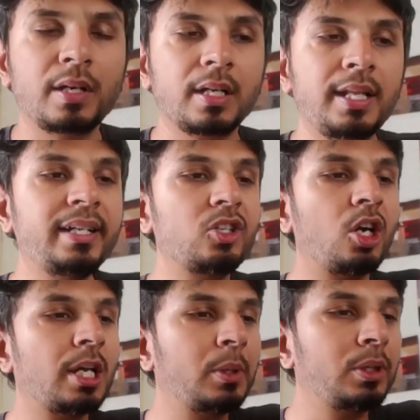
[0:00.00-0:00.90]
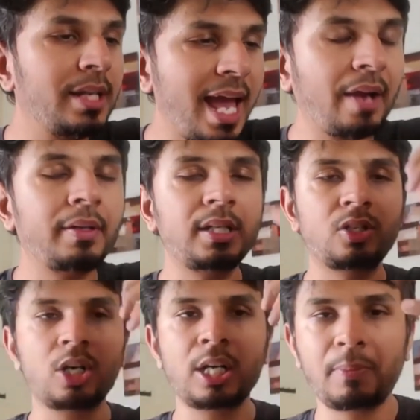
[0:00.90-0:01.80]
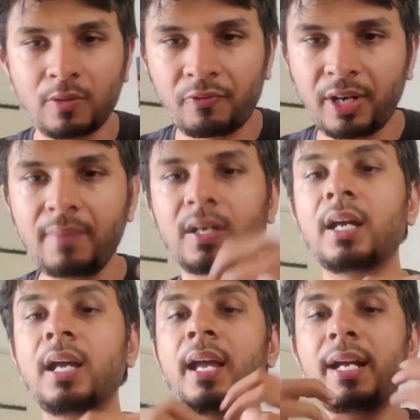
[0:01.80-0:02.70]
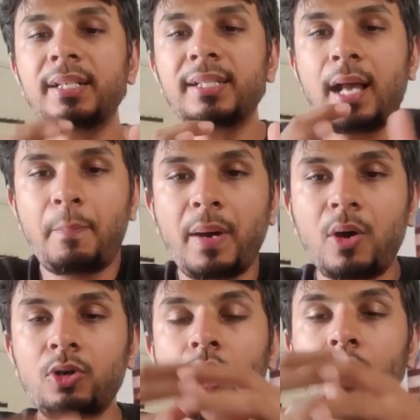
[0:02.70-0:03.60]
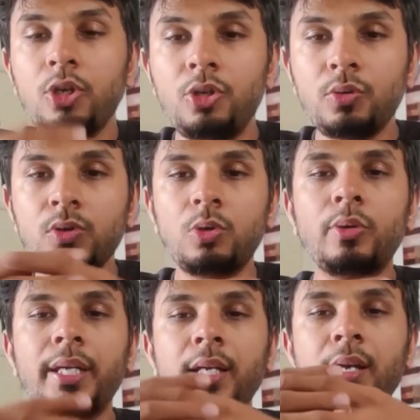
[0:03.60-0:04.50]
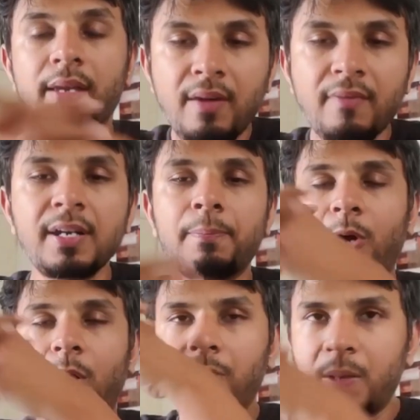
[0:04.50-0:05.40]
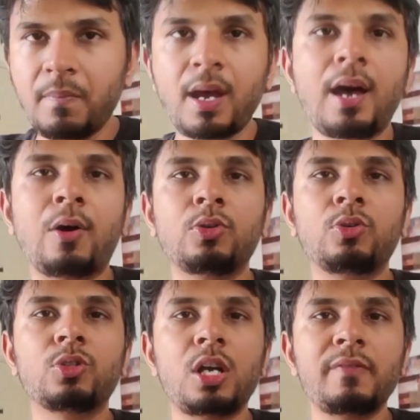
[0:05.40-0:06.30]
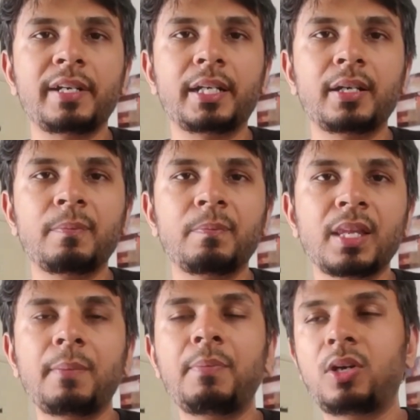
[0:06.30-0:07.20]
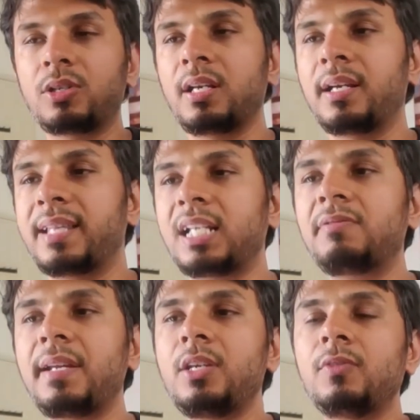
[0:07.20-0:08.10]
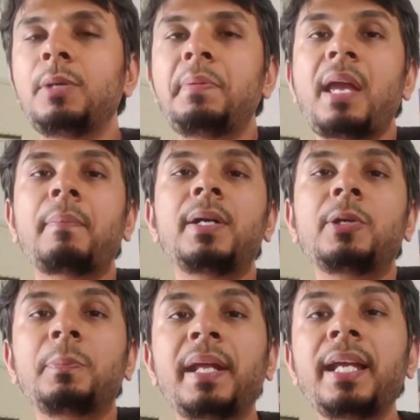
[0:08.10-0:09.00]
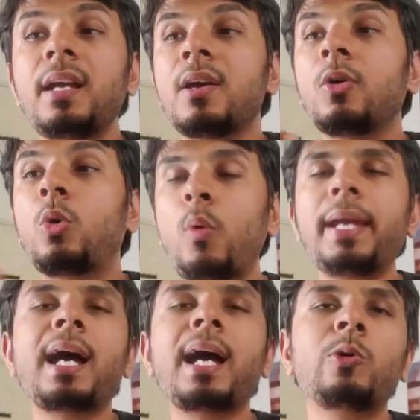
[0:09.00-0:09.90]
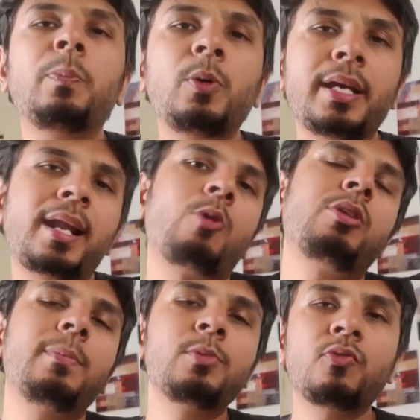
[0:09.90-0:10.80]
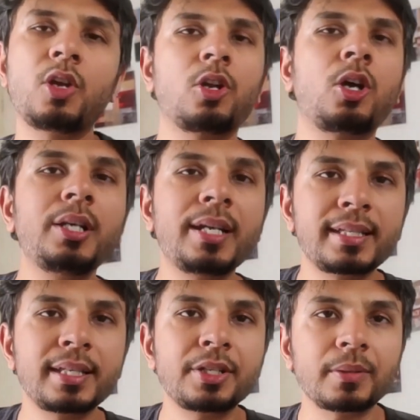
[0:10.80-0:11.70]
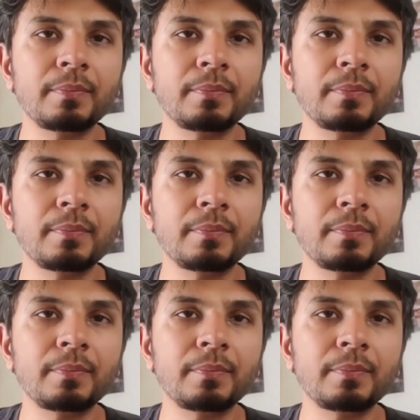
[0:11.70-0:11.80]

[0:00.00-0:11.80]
That it's not about the language, it's not about a framework, it's about you knowing, given a problem, how to solve it. Because that's when you would be able to bring quick output and outcomes for your organization.